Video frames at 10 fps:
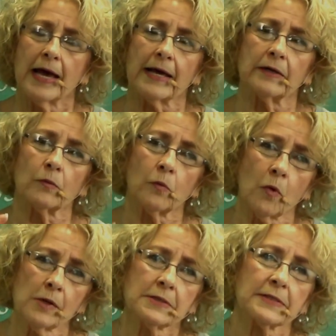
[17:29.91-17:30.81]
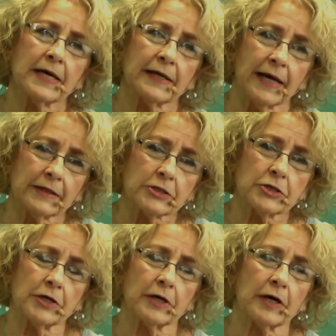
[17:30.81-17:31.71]
and it wants that
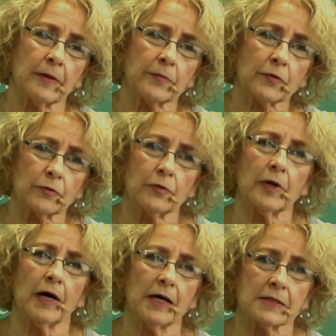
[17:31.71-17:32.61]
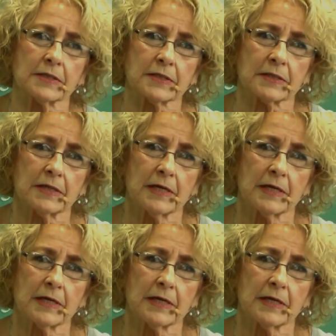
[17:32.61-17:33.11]
energy to come through to us.